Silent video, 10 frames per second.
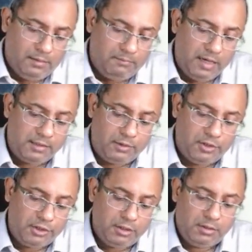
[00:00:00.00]
Master
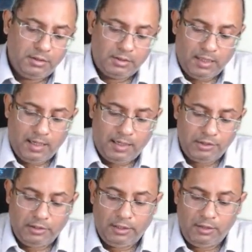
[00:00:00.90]
questions are
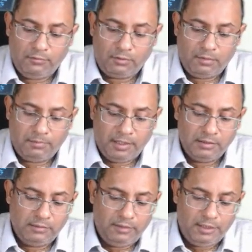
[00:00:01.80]
generally of
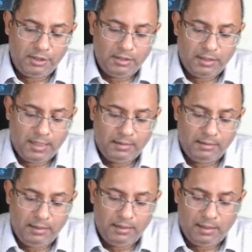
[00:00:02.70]
comprehensive nature
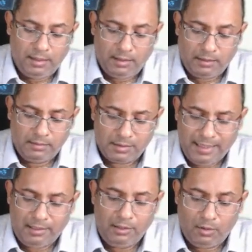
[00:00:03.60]
and they are
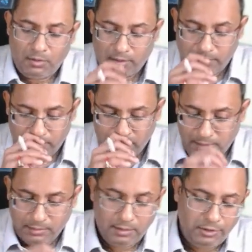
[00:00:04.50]
slightly longer than the
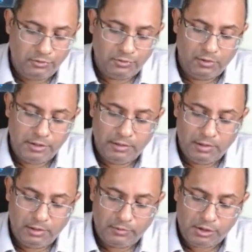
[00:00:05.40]
other usual
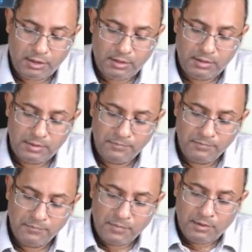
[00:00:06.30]
general
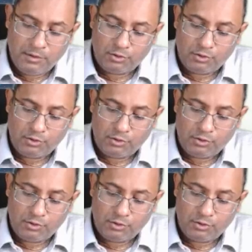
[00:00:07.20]
questions.